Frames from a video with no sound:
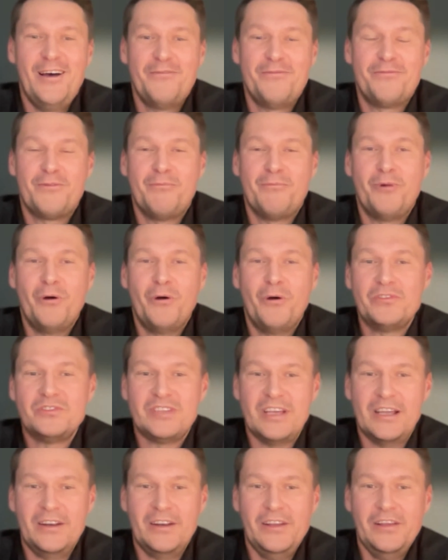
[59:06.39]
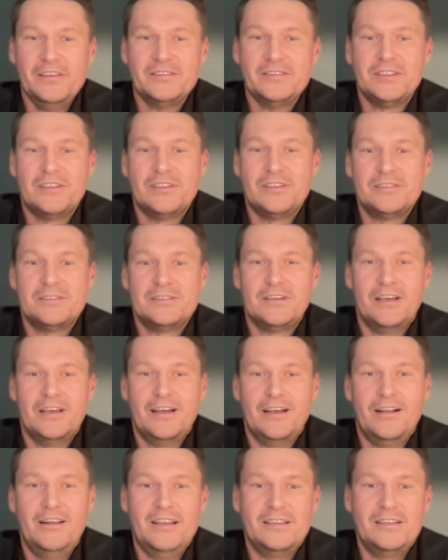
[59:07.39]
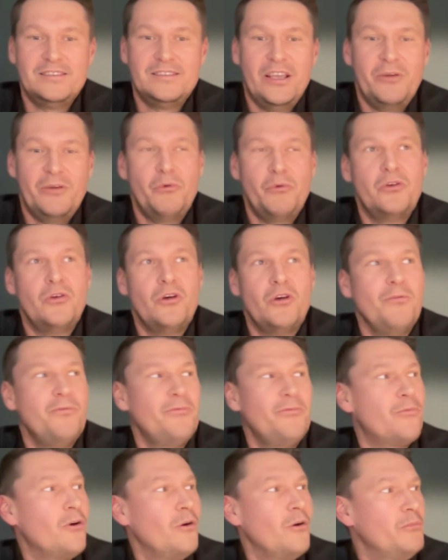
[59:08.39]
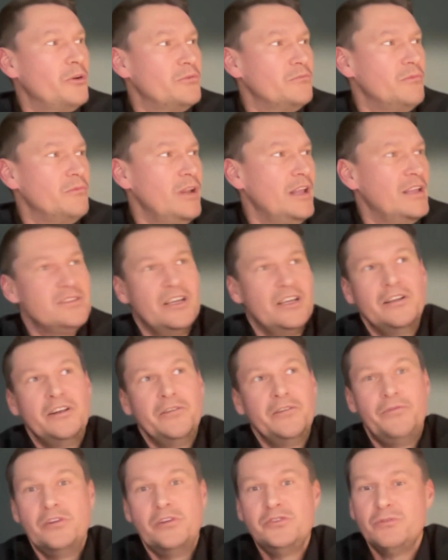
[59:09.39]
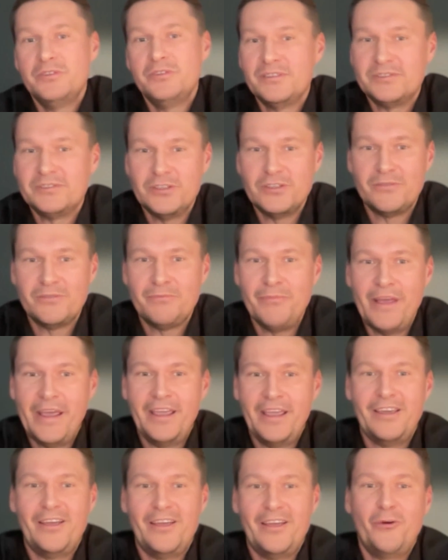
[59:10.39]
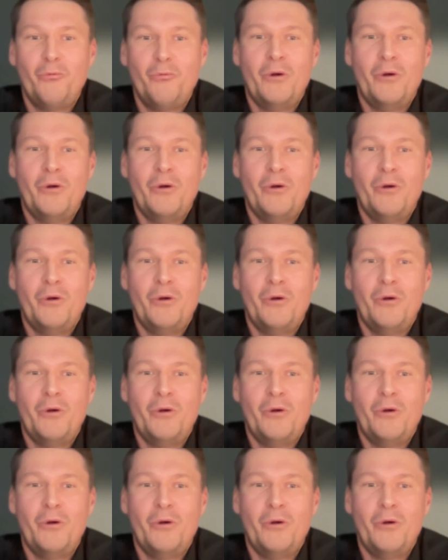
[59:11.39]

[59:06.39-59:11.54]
from both settings, since let's say we know from let's say individual decision making,